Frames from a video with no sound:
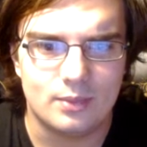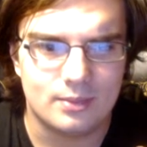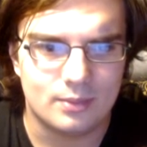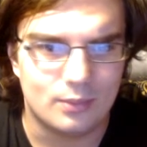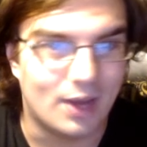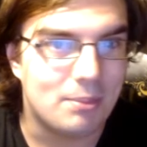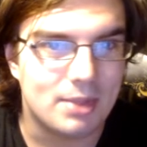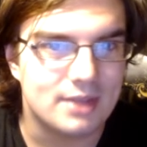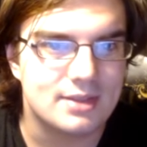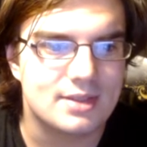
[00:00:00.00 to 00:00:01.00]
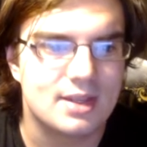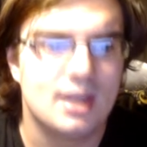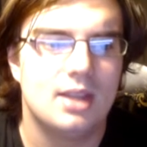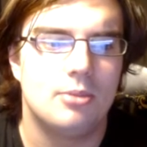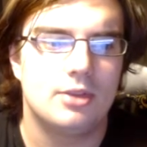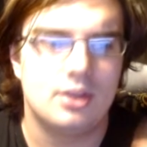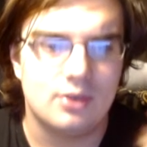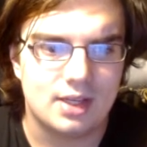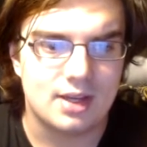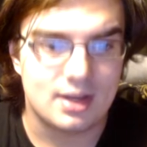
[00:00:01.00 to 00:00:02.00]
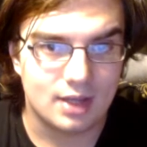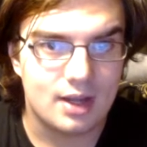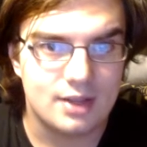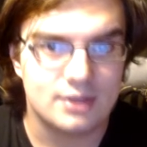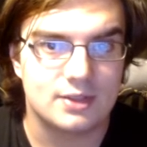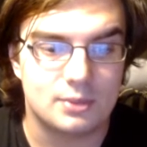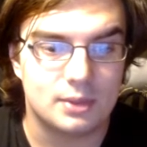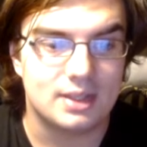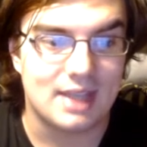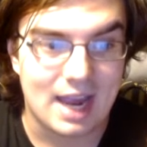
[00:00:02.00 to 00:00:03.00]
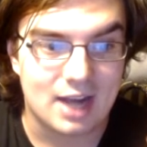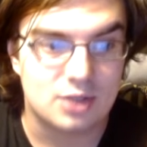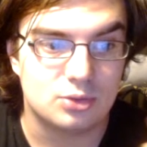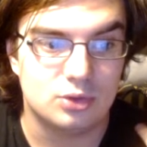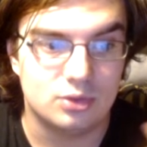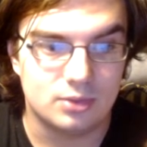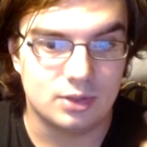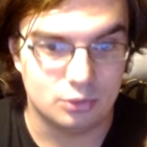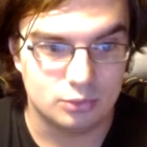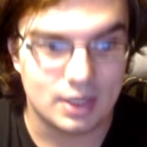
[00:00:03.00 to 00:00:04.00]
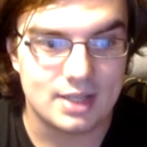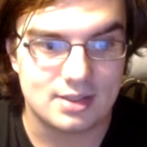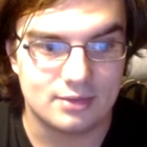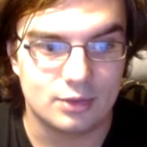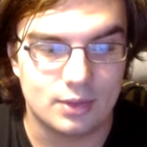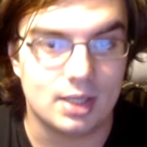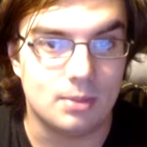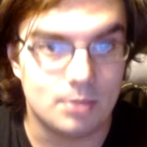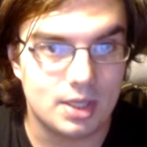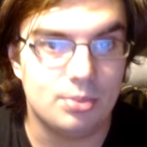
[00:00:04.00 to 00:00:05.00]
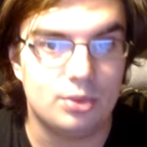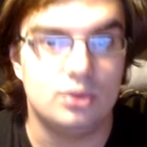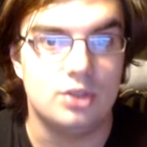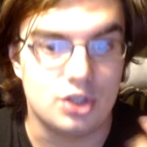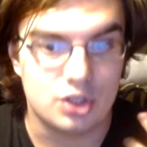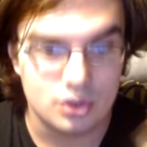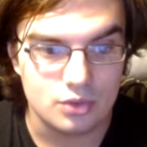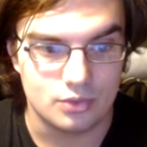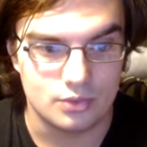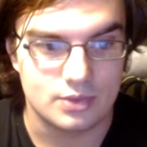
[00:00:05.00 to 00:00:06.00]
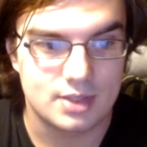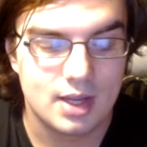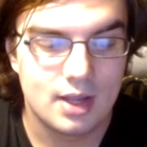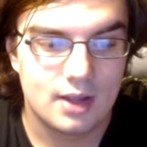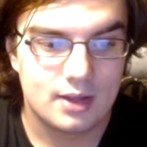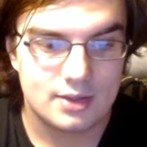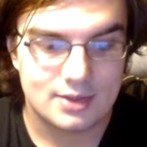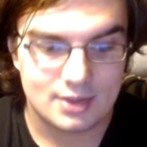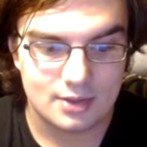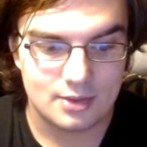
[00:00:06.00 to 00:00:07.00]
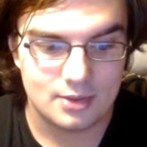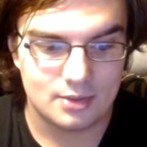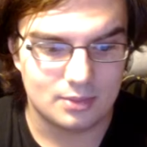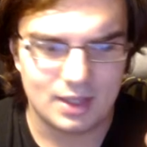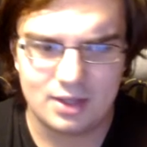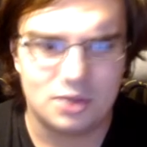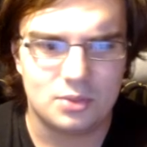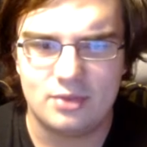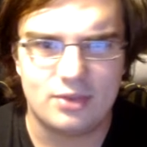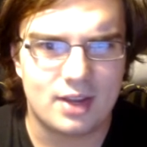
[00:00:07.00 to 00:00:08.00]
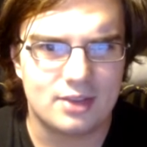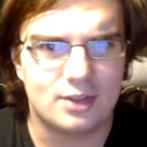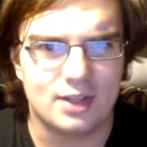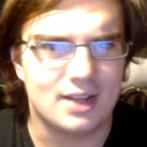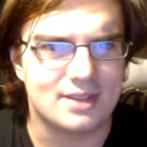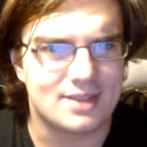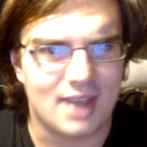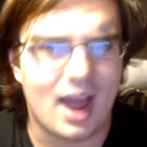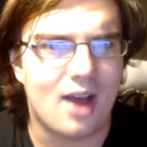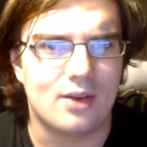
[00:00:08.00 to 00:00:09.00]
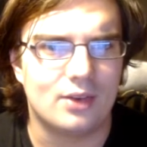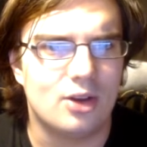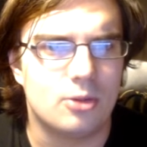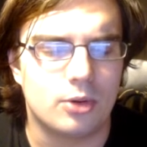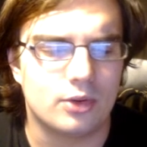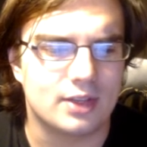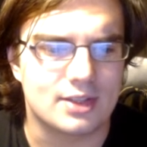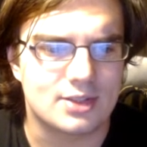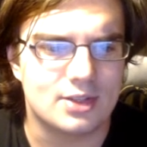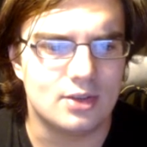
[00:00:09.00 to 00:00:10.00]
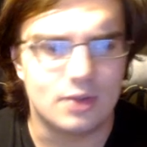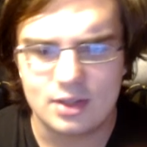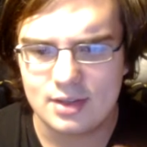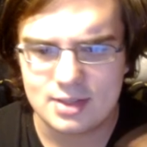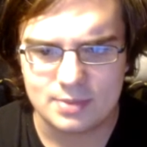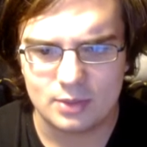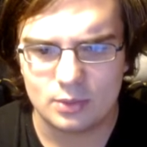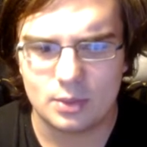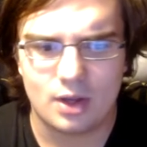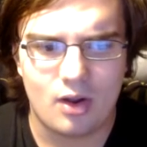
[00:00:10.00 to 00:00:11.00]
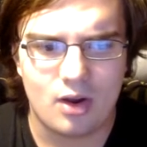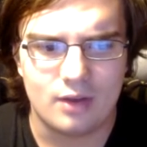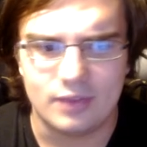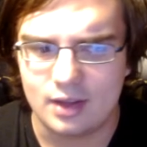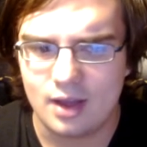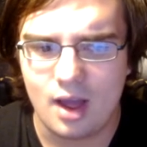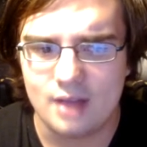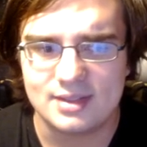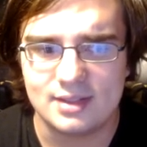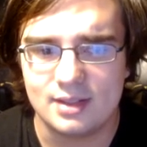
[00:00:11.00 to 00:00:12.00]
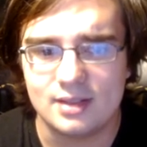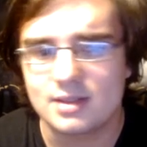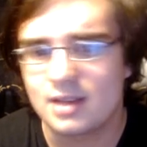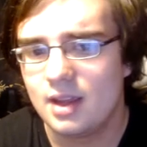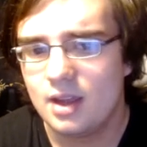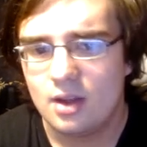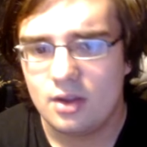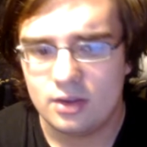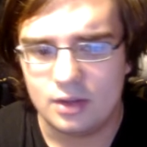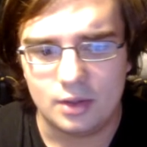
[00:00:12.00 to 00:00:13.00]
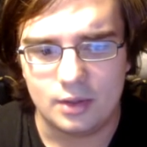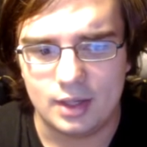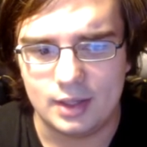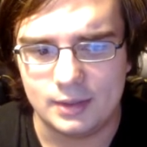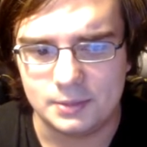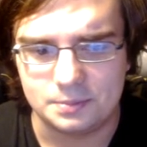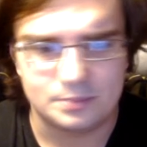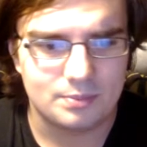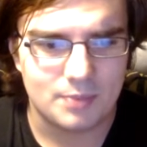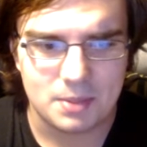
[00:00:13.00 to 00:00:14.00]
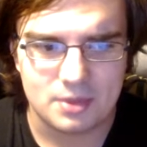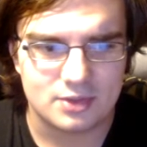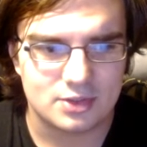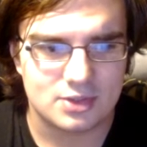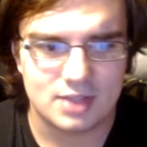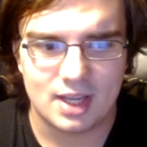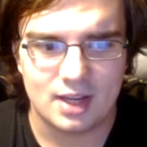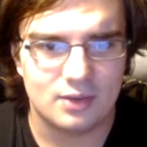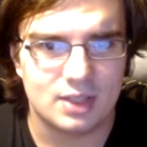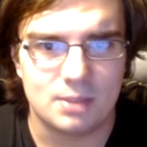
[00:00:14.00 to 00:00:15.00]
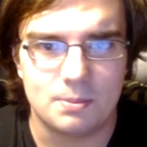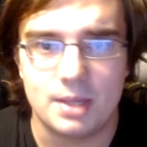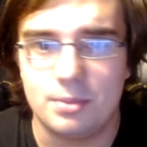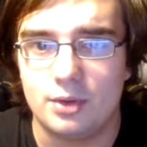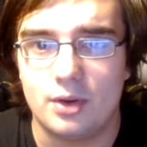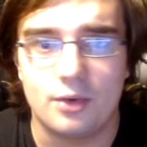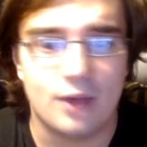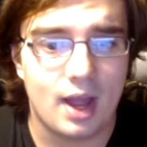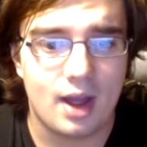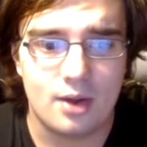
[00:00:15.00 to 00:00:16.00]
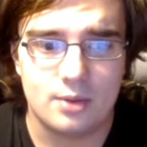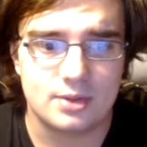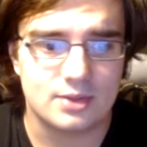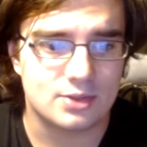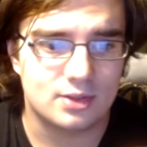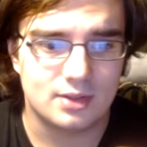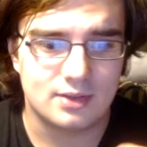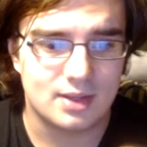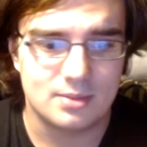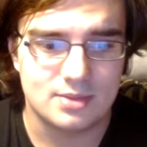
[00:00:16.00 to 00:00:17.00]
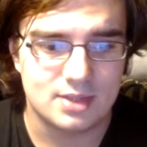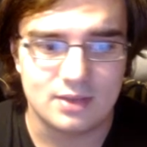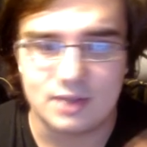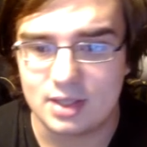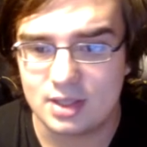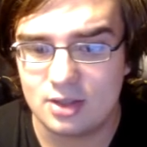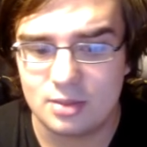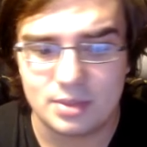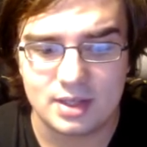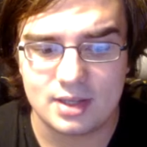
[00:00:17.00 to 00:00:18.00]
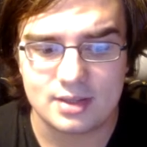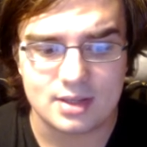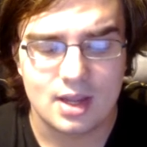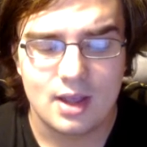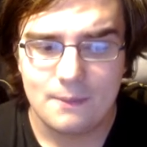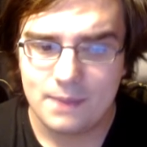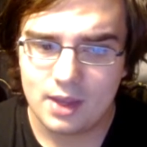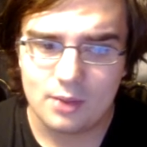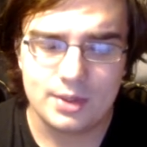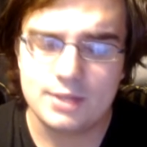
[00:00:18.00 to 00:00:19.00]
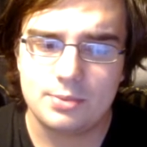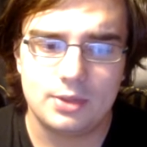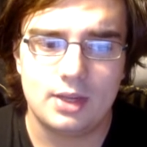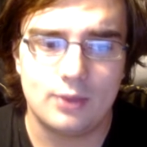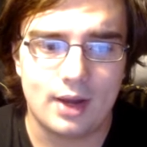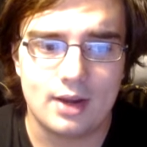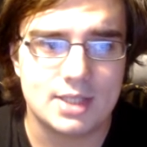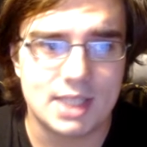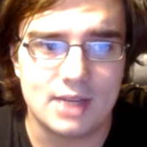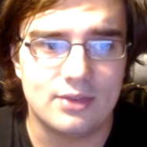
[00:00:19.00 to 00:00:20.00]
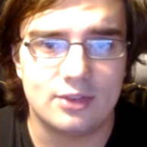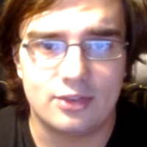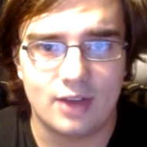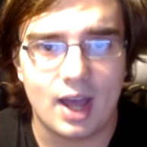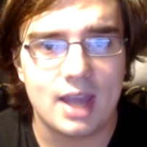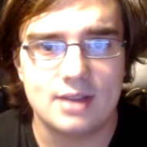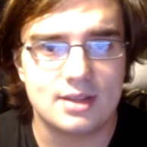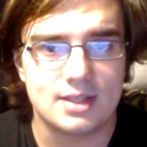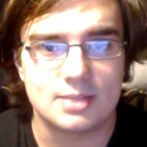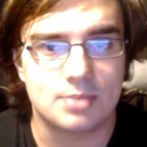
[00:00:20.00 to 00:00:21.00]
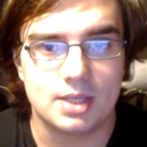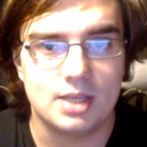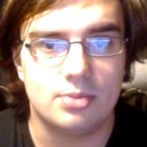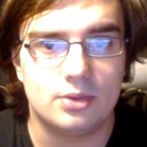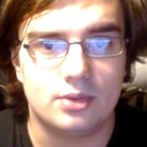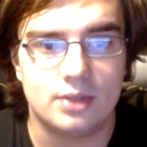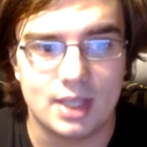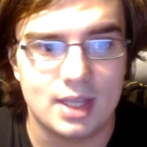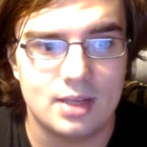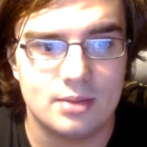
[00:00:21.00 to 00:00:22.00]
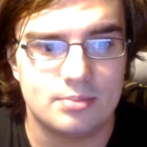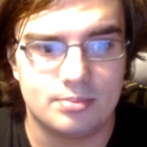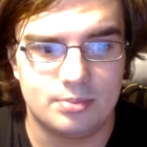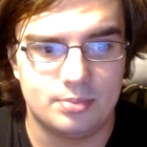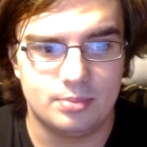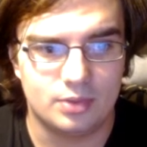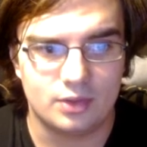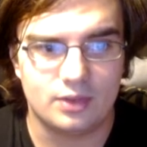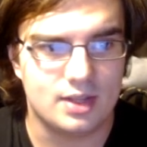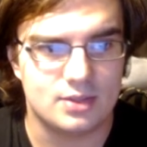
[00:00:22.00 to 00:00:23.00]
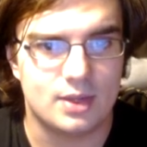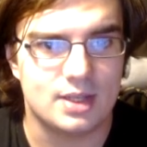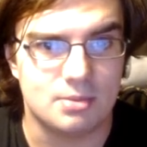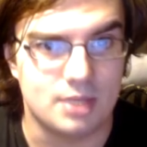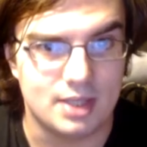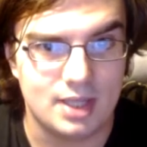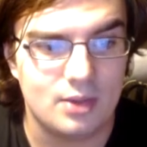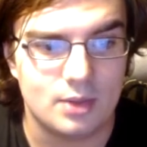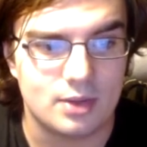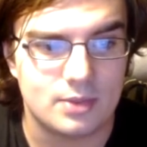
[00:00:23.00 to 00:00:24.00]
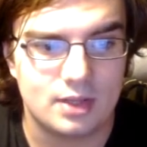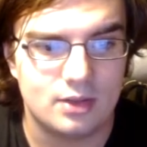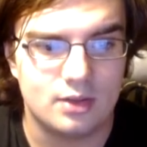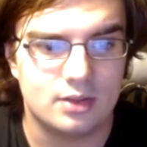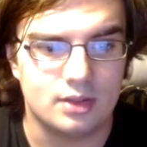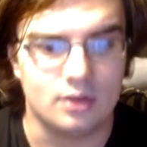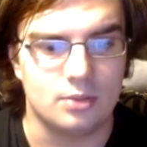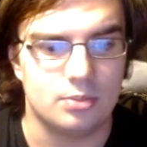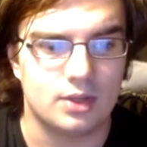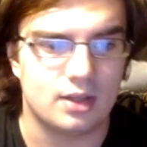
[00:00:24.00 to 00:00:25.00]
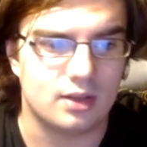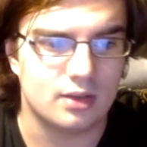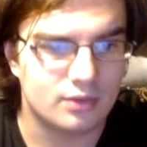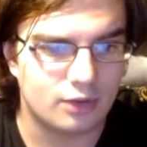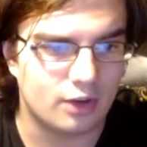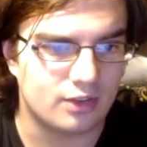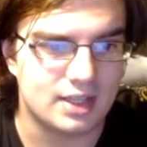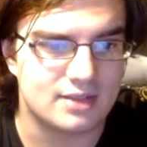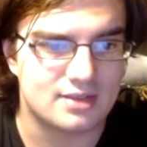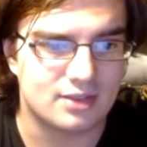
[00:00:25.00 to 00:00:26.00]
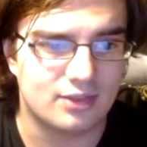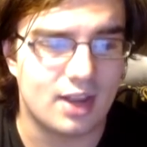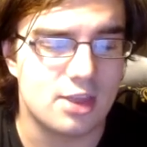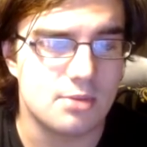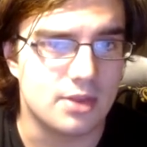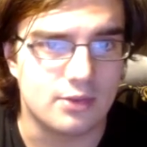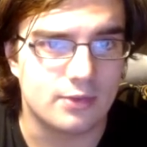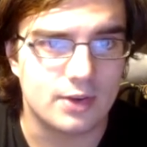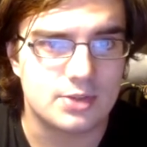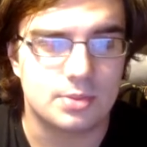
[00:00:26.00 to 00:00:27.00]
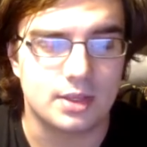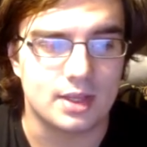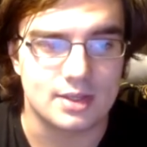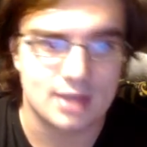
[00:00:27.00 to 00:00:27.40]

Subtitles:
weapons, but the Iridian guns is what the actual race of Iridian people used. So why couldn't we find their guns now at all in Borderlands 2? It could have just been where we are in the continent. Maybe there's just not Iridian people around. There's none of them to even kill because it was pretty rare to even find these people in Borderlands 1 to begin with. We had to go to pretty far lengths to find them in the first place,